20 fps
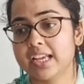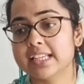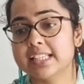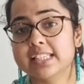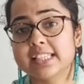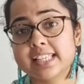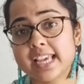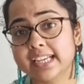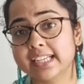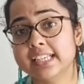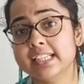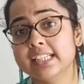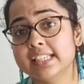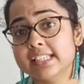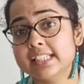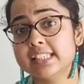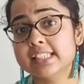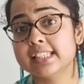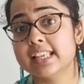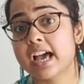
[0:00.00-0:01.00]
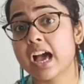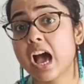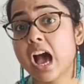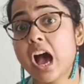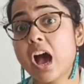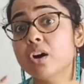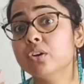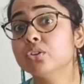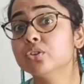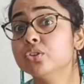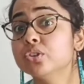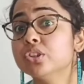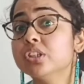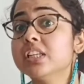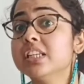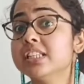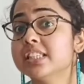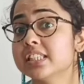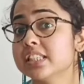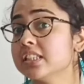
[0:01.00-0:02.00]
Second is how
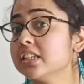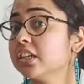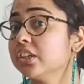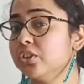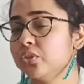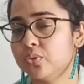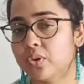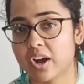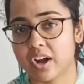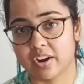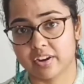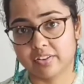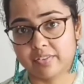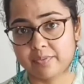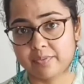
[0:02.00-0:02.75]
good listener you are.